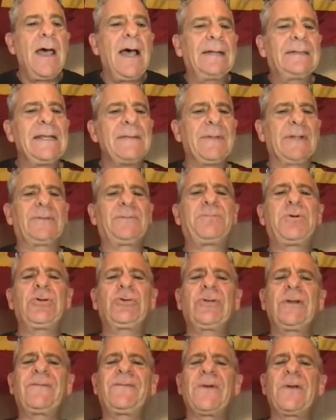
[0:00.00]
a team that's
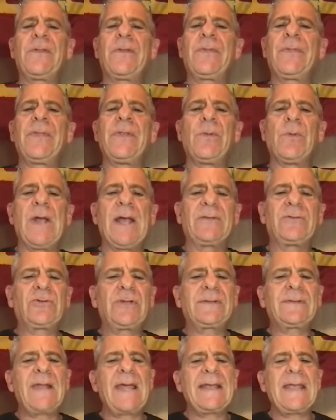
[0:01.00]
pushed it further than the rest,
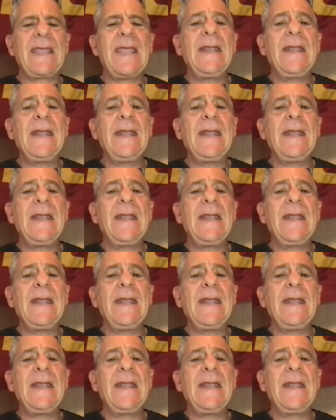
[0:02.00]
just like